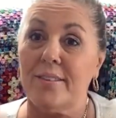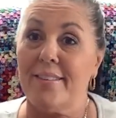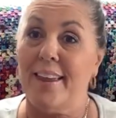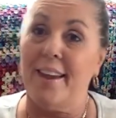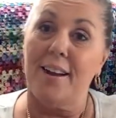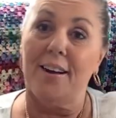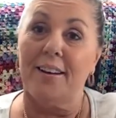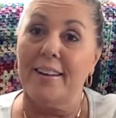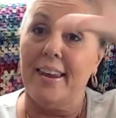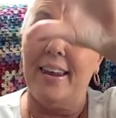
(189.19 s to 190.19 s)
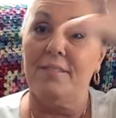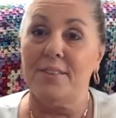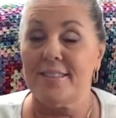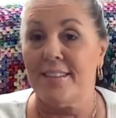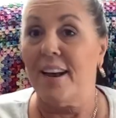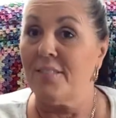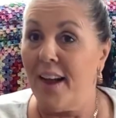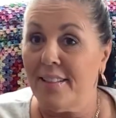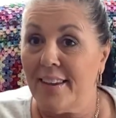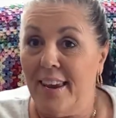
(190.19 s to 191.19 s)
thing on canvas and I've
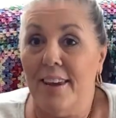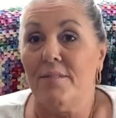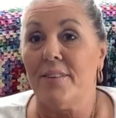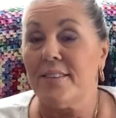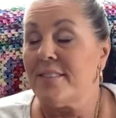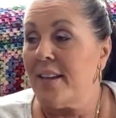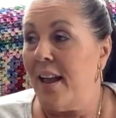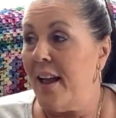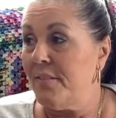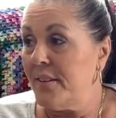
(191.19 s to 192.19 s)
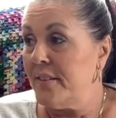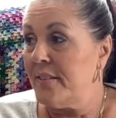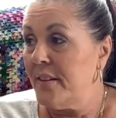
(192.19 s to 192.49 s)
got the canvas I haven't